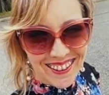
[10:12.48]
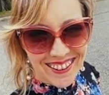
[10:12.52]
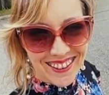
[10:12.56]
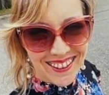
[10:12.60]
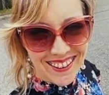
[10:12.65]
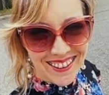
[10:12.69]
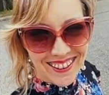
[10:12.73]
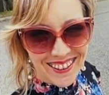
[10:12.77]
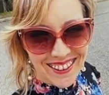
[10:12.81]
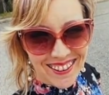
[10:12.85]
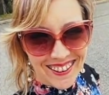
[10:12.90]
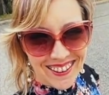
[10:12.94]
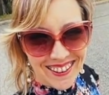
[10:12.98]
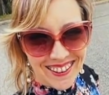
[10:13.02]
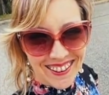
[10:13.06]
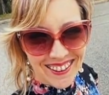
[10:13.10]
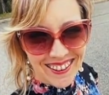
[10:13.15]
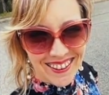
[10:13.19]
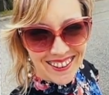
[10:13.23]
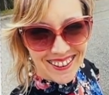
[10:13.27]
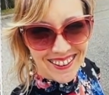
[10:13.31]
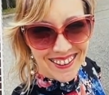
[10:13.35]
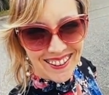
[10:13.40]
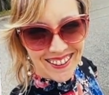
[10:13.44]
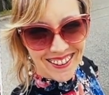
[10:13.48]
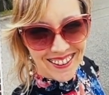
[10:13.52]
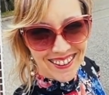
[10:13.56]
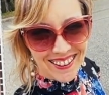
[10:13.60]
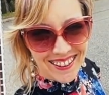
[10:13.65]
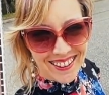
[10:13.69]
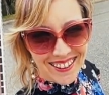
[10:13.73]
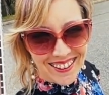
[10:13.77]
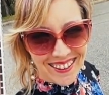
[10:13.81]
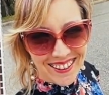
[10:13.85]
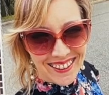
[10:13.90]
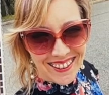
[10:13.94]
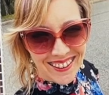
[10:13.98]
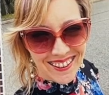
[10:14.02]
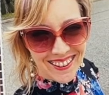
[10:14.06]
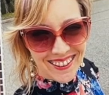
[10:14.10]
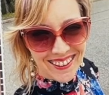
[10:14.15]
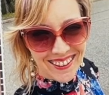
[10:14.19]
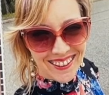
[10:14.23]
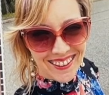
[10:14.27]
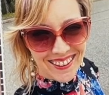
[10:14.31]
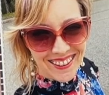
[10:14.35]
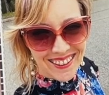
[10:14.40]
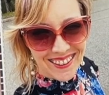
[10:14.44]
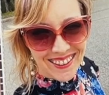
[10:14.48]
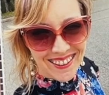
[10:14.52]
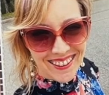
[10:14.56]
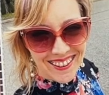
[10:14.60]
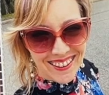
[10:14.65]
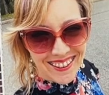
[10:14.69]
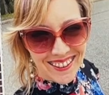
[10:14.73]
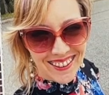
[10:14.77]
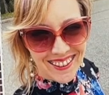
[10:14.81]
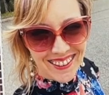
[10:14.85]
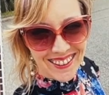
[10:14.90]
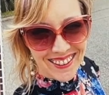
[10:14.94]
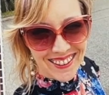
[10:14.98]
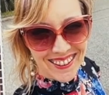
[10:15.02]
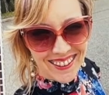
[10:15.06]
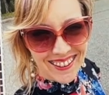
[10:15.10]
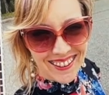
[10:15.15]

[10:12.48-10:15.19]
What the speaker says: I'm going to add in a few of these.